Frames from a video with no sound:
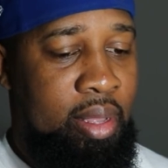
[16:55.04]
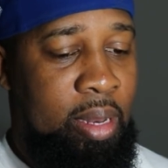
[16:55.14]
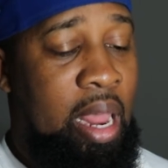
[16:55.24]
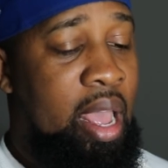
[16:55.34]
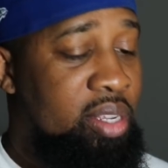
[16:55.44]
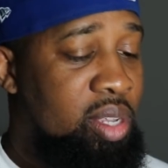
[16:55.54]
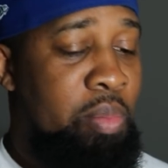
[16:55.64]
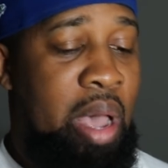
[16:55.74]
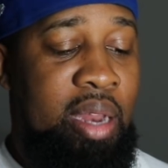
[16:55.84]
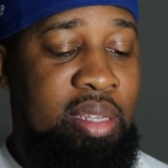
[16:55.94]
Now that's
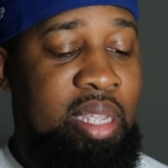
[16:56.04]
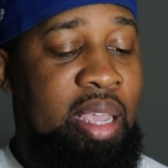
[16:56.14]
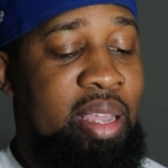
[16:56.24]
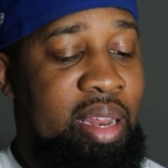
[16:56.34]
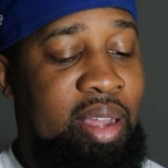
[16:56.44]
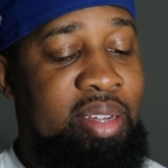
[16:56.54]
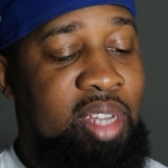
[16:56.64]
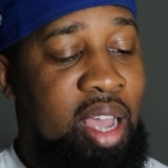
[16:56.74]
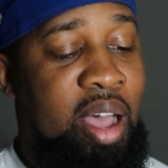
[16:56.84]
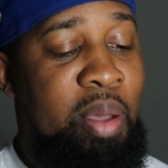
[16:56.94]
somebody taking their
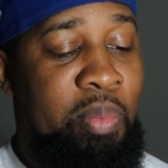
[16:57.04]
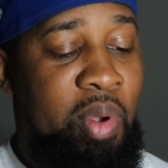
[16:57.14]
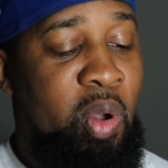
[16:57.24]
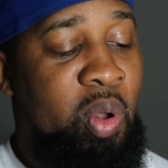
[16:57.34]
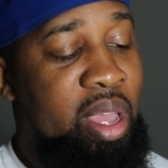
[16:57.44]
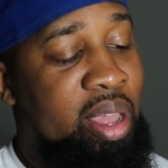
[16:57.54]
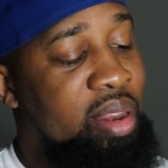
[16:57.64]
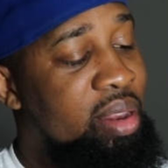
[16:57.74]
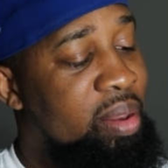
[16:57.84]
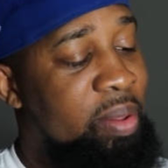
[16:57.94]
job, bro,
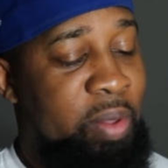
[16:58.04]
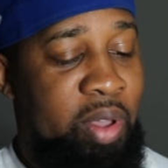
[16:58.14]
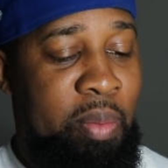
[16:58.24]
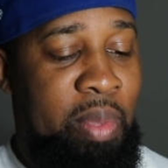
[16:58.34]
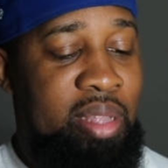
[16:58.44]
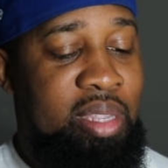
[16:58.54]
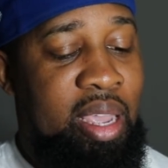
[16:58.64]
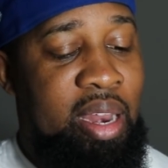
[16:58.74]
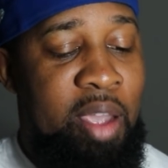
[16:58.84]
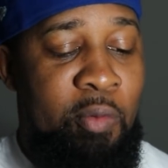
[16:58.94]
and you know what I mean,
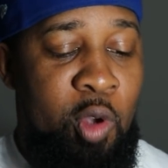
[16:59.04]
taking that